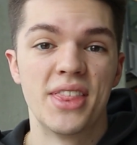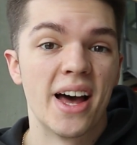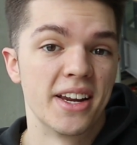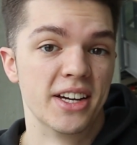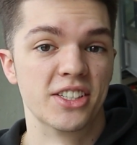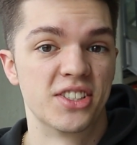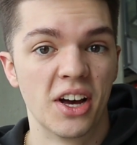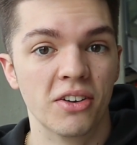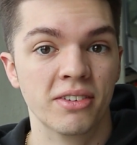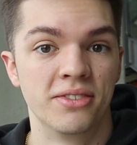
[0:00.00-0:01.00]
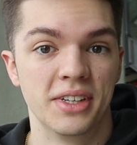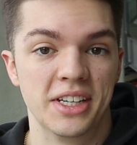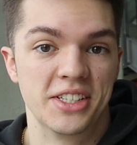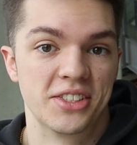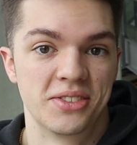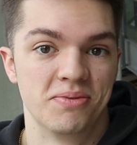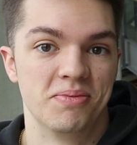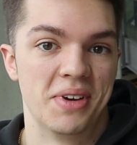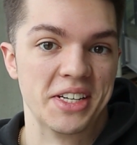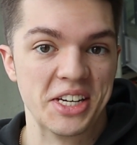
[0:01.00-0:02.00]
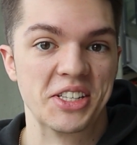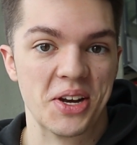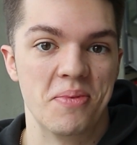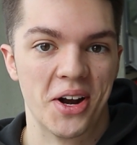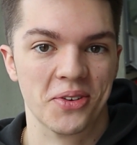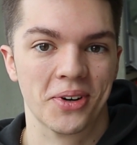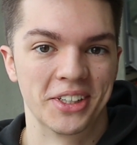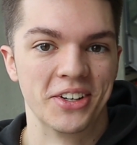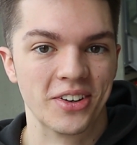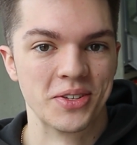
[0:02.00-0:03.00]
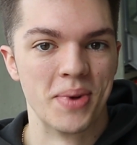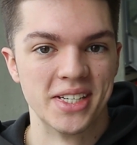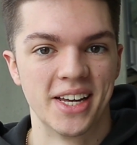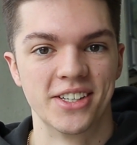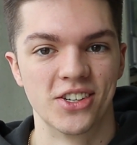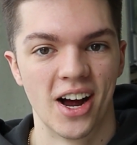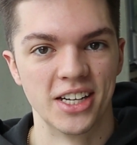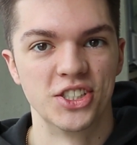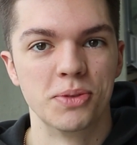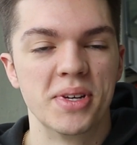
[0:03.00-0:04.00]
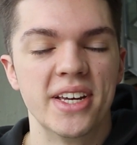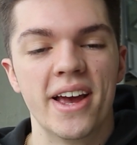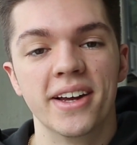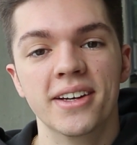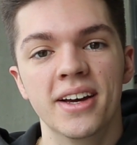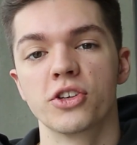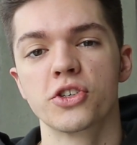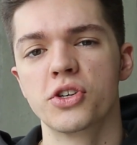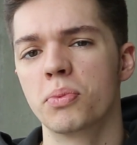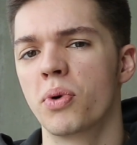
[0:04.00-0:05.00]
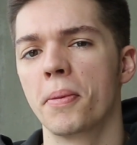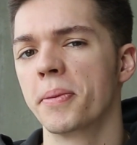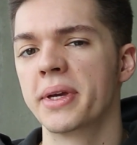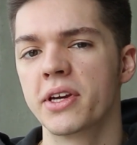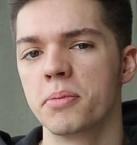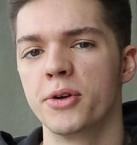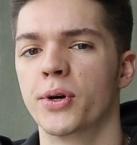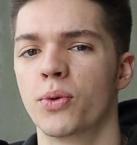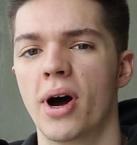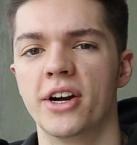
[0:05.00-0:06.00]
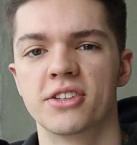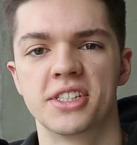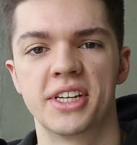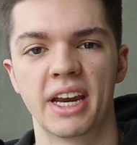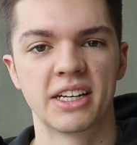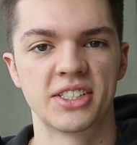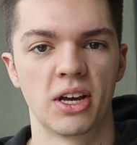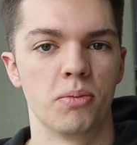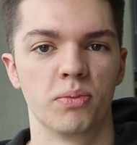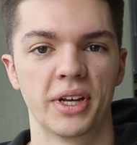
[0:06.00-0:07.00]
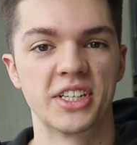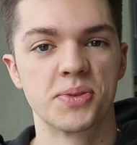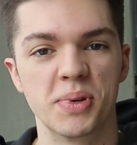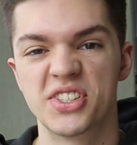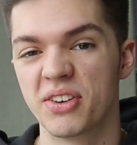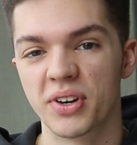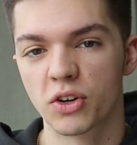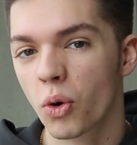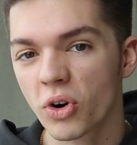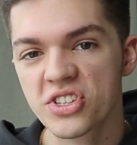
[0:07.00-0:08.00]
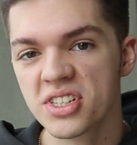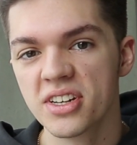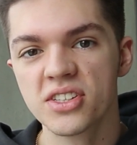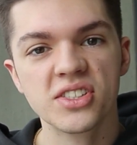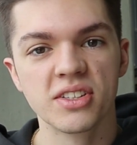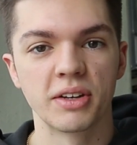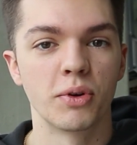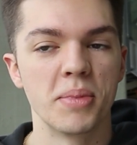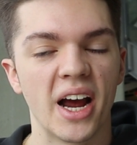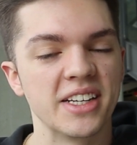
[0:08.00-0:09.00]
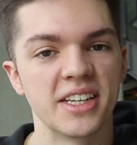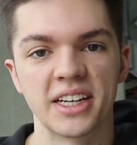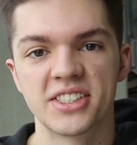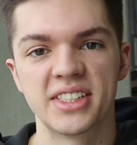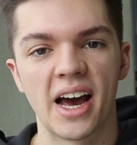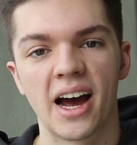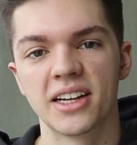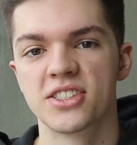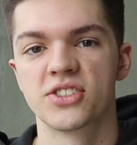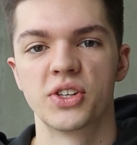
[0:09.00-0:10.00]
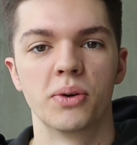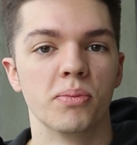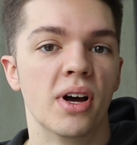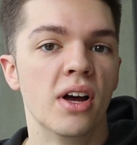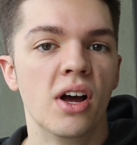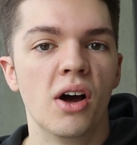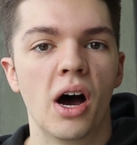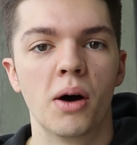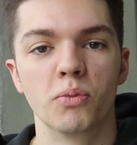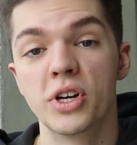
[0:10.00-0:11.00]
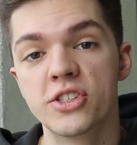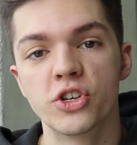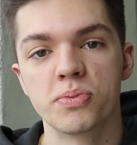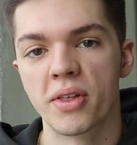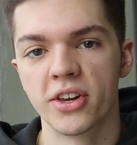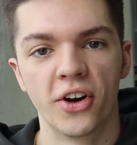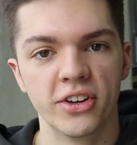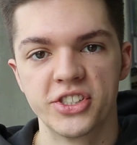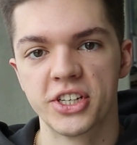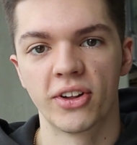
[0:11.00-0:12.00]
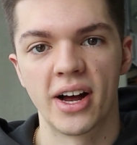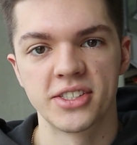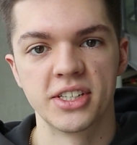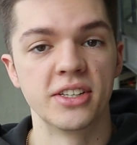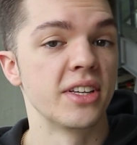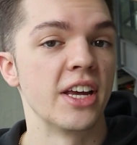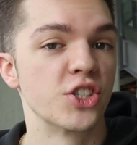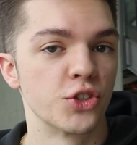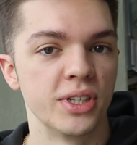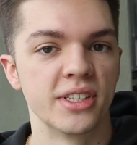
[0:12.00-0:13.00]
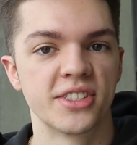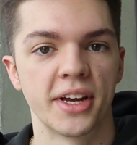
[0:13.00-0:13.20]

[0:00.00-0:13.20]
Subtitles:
that in itself is a decent amount of work, to maintain your high GPA. Also, you're probably going to be required to take some specific courses. For me, I had to take stats, some research methodology classes, history and